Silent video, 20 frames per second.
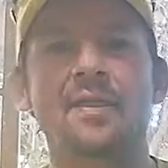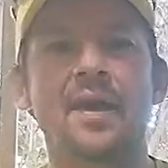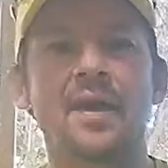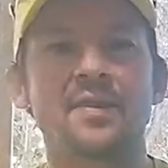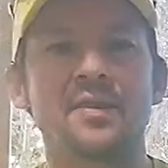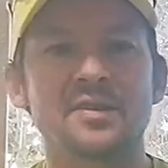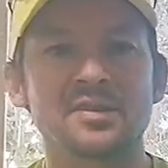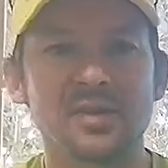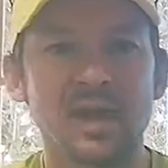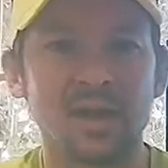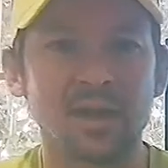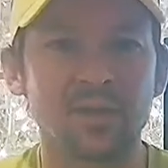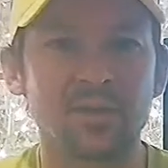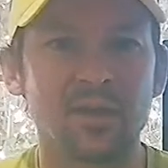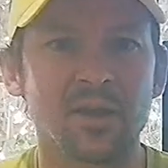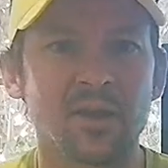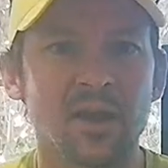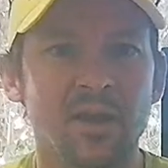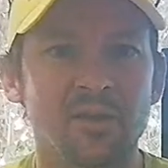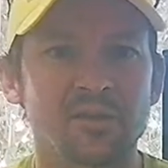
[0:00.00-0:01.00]
and then the
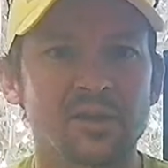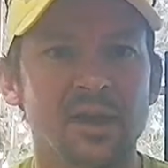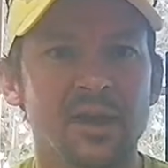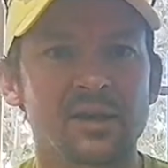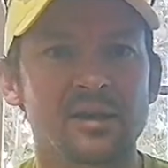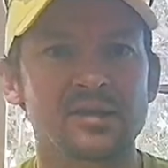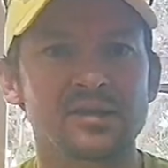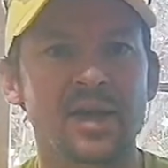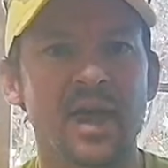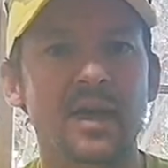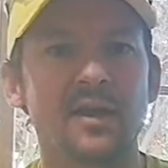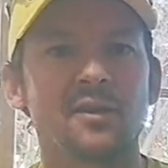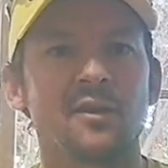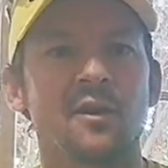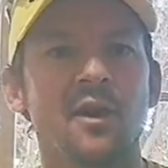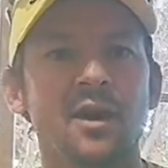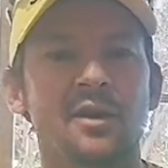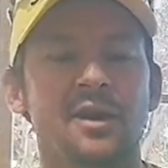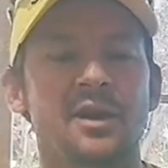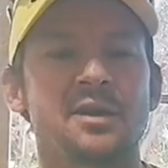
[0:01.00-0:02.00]
second thing you have to
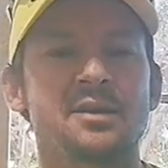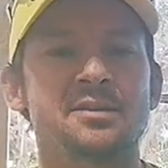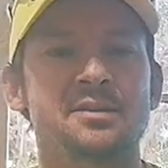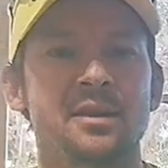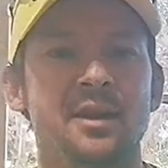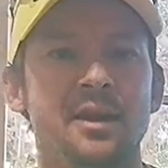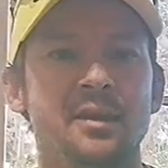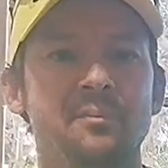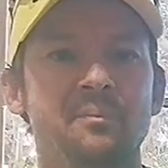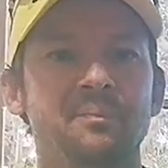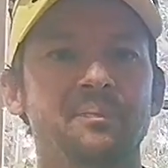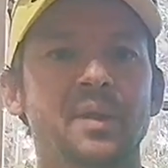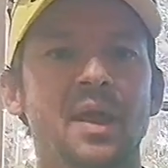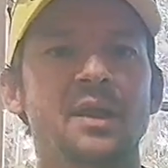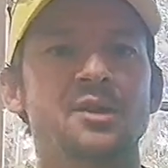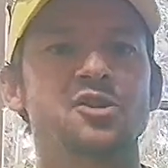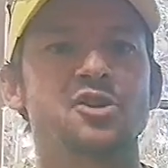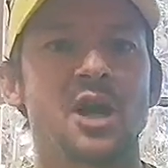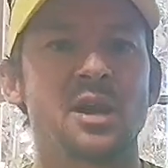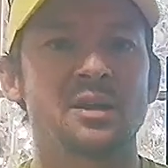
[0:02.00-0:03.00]
understand, all right, is
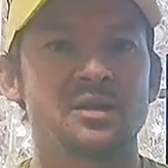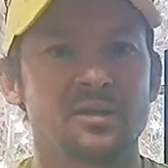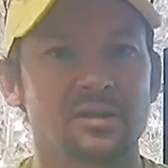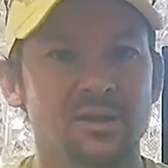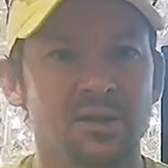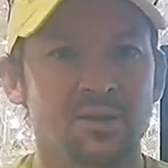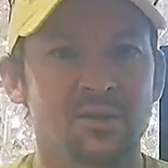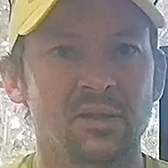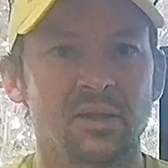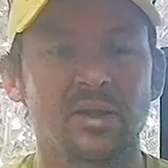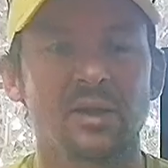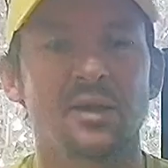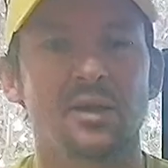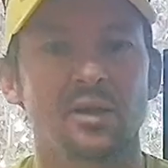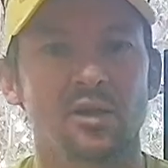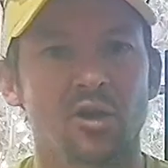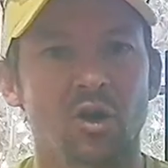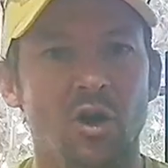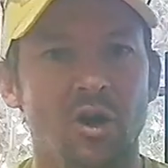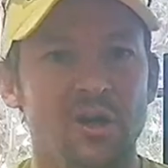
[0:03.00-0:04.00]
then adjusted
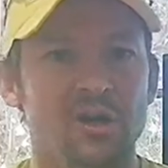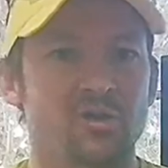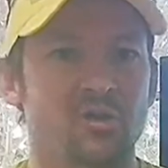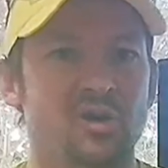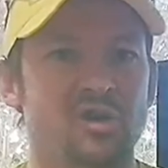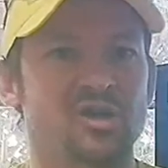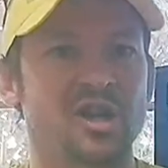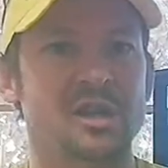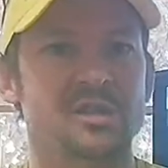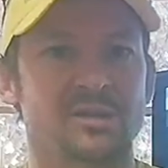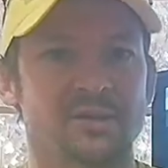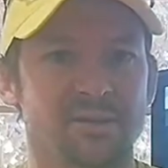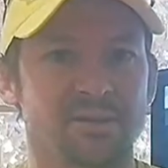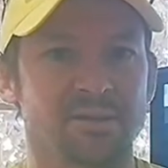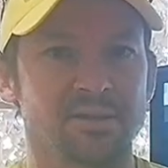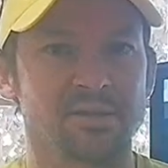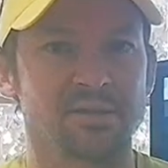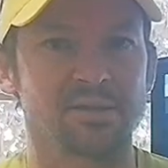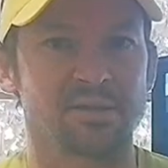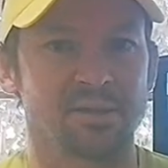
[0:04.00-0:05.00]
yardage or
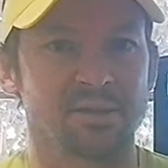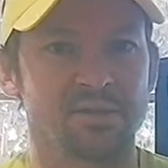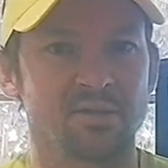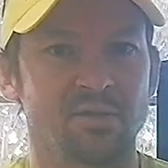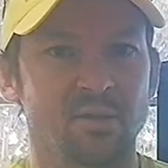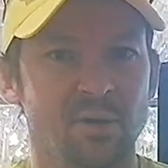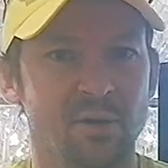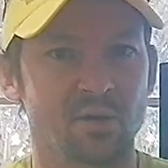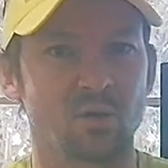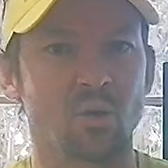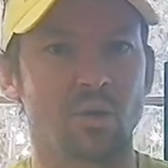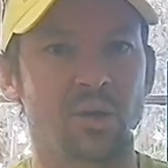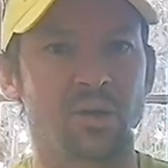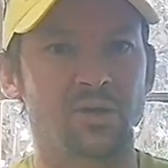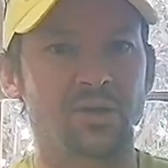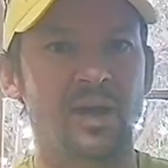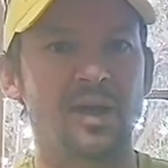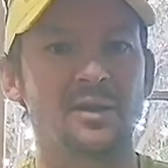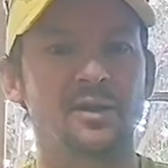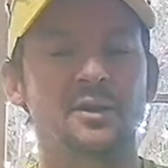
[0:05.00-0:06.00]
adjusted distance, if you want to call
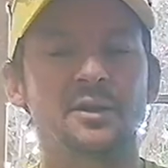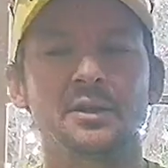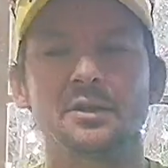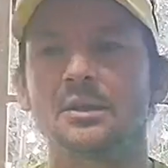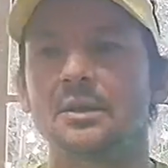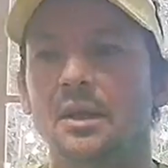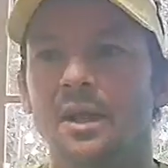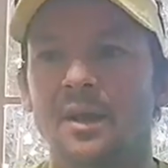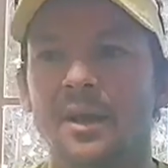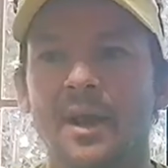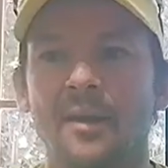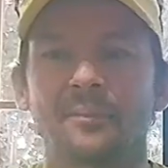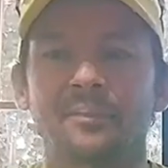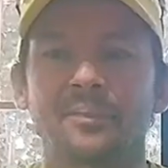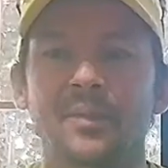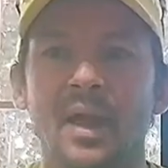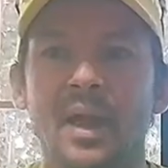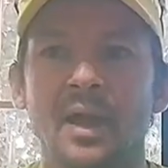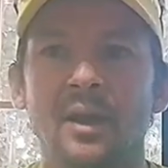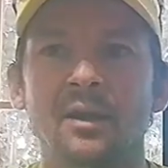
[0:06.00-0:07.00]
it that.
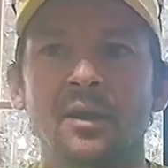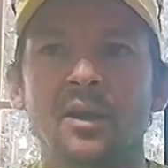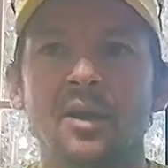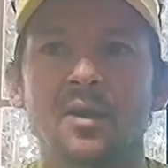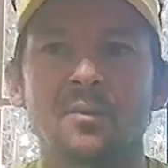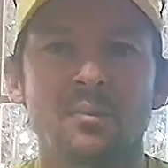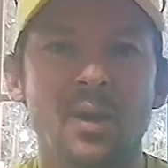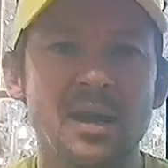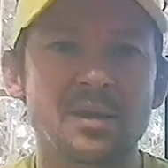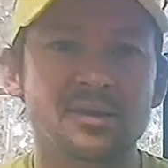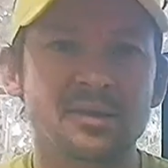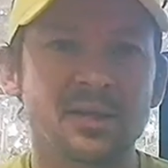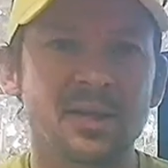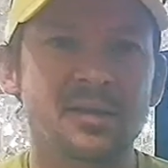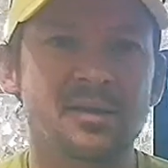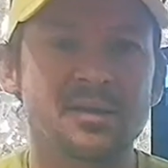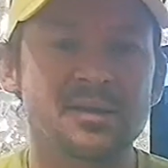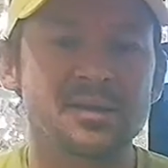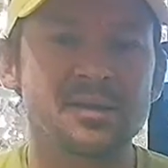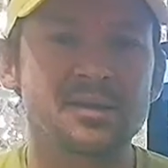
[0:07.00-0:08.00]
Okay, and
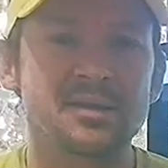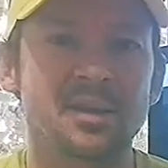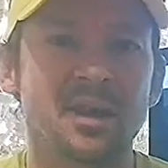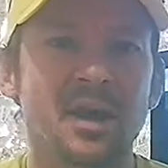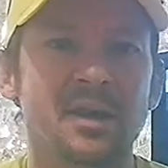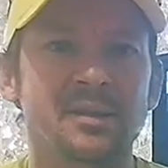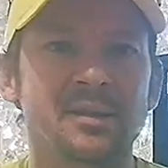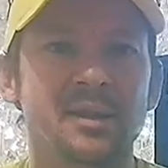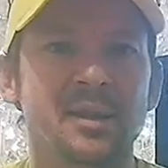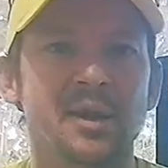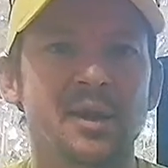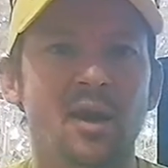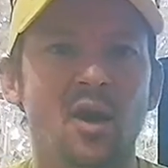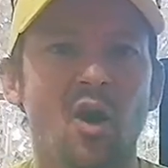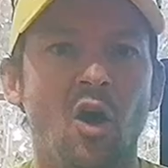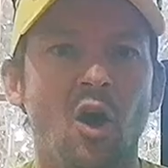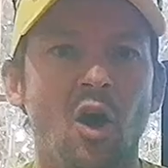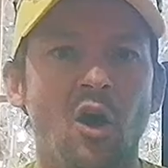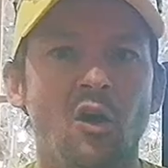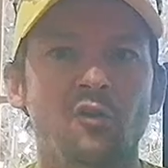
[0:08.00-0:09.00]
basically this is an
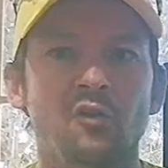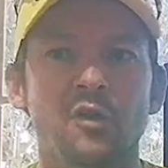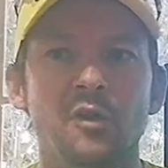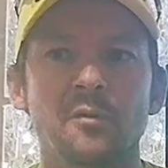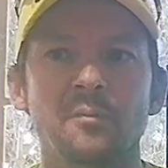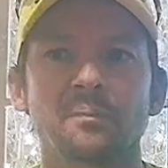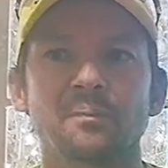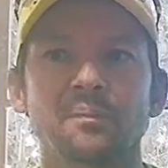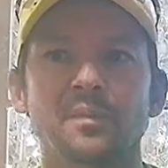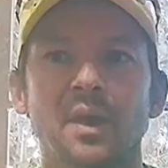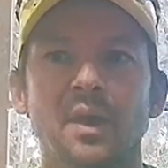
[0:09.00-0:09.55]
idea of